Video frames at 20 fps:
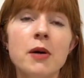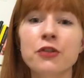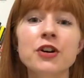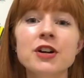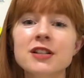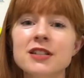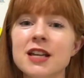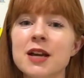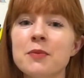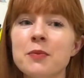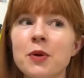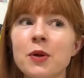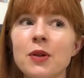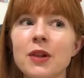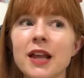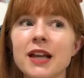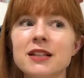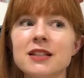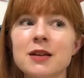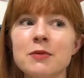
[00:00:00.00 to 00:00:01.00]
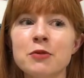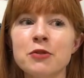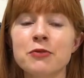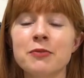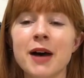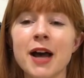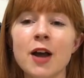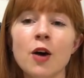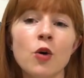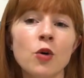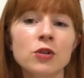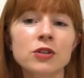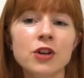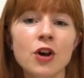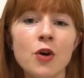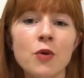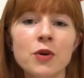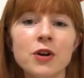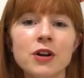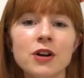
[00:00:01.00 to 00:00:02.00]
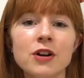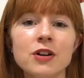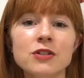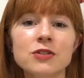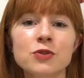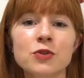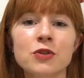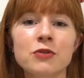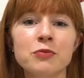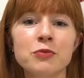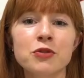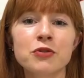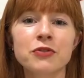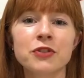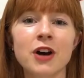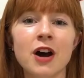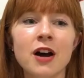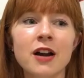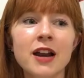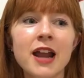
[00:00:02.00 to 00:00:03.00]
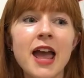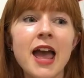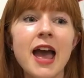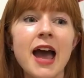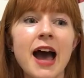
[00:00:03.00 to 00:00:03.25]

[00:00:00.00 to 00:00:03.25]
For example, like some of my old coworkers who have moved on